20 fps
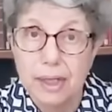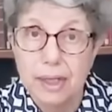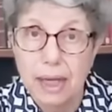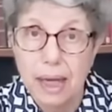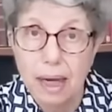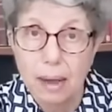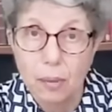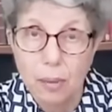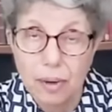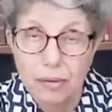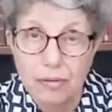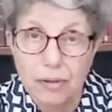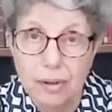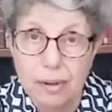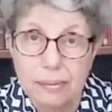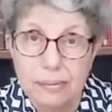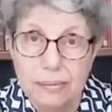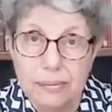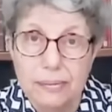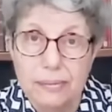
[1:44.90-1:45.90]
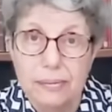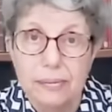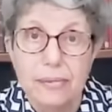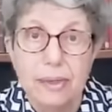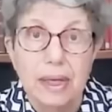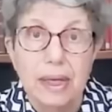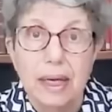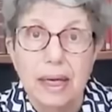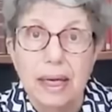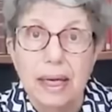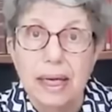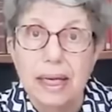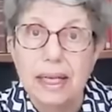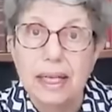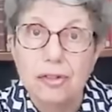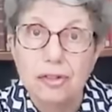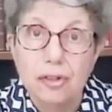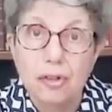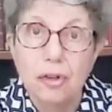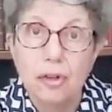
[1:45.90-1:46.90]
However,
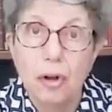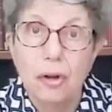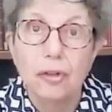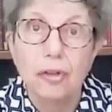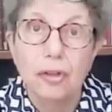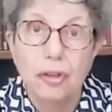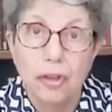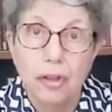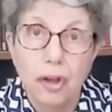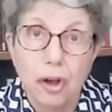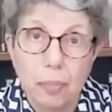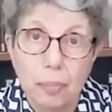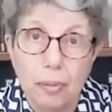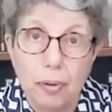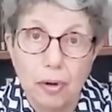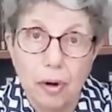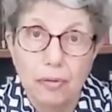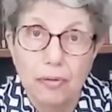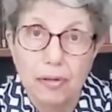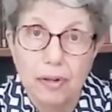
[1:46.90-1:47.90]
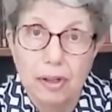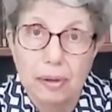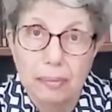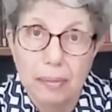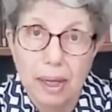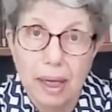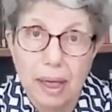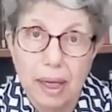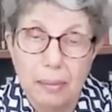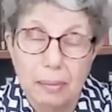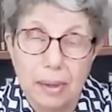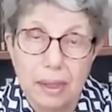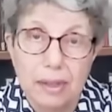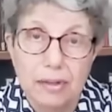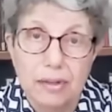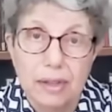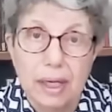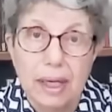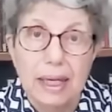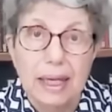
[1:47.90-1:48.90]
he is not the Prophet
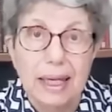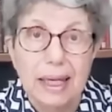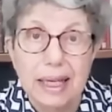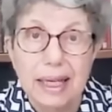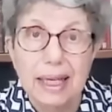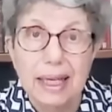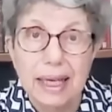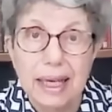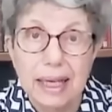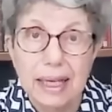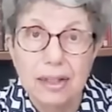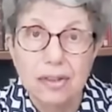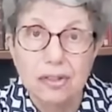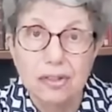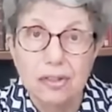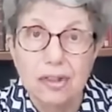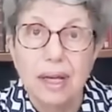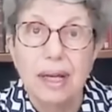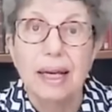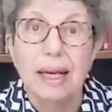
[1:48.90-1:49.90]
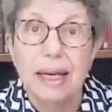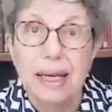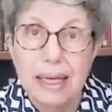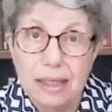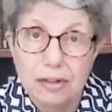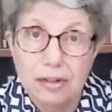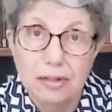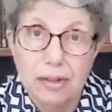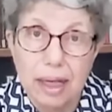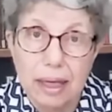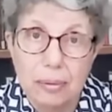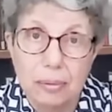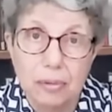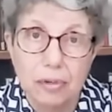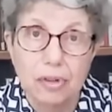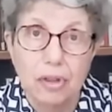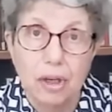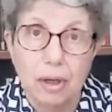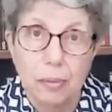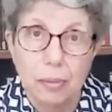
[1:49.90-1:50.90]
Muhammad. He is
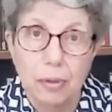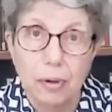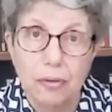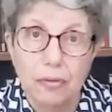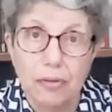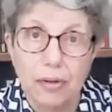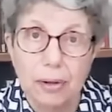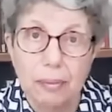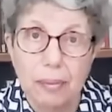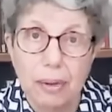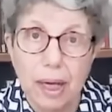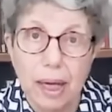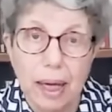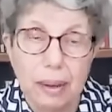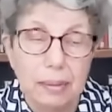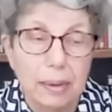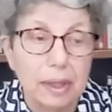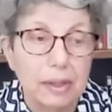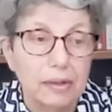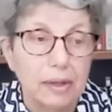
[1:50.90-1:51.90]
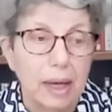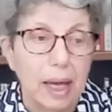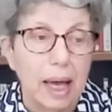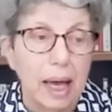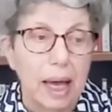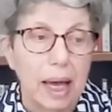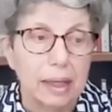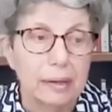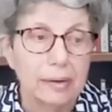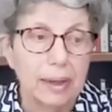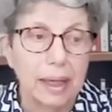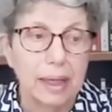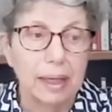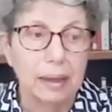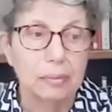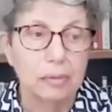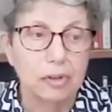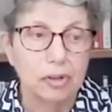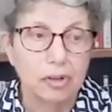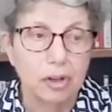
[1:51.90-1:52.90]
Islam's Prophet Muhammad. And I
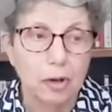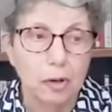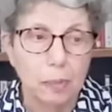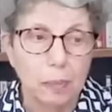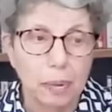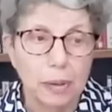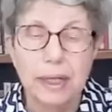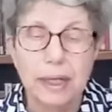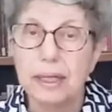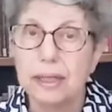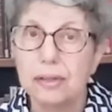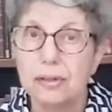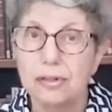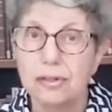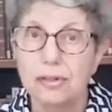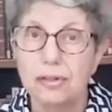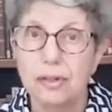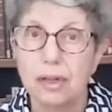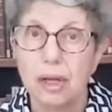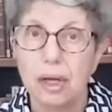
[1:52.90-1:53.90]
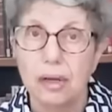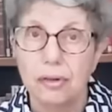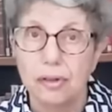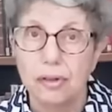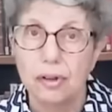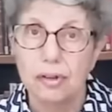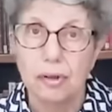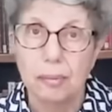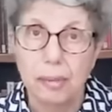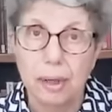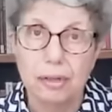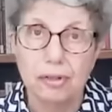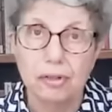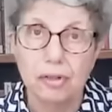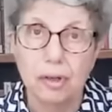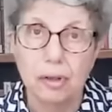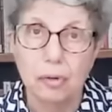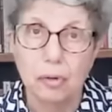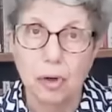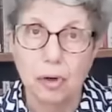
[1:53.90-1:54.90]
am so pleased that the
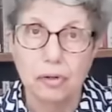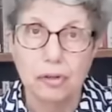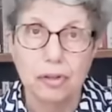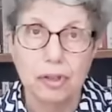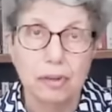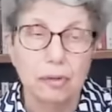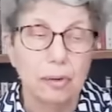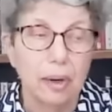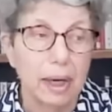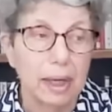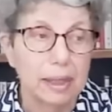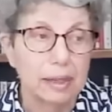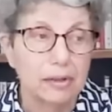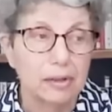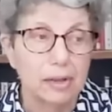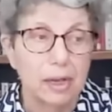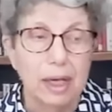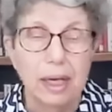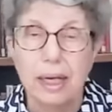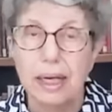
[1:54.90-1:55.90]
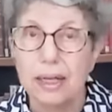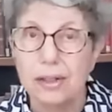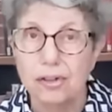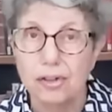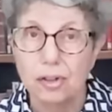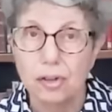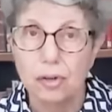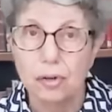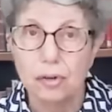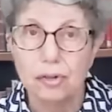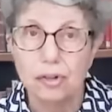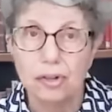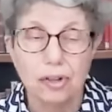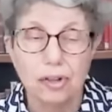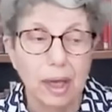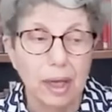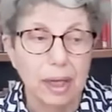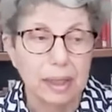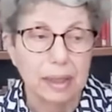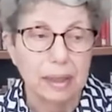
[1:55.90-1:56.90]
Metro got it right. It's a good
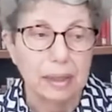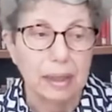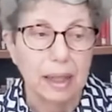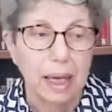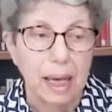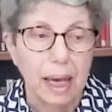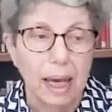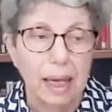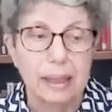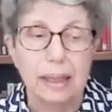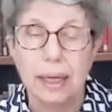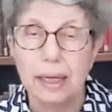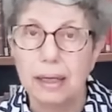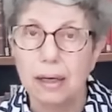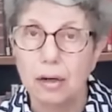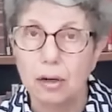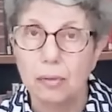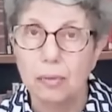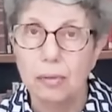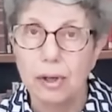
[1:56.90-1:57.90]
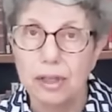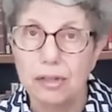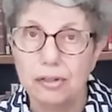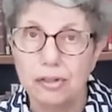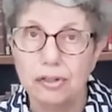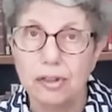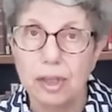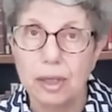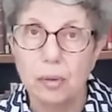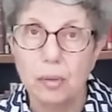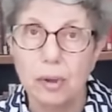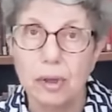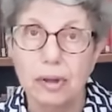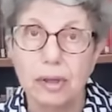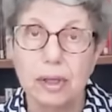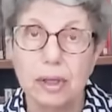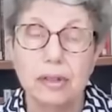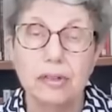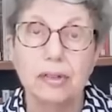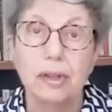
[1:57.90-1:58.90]
sign, and I hope they stick with
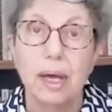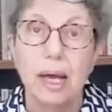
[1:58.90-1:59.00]
it,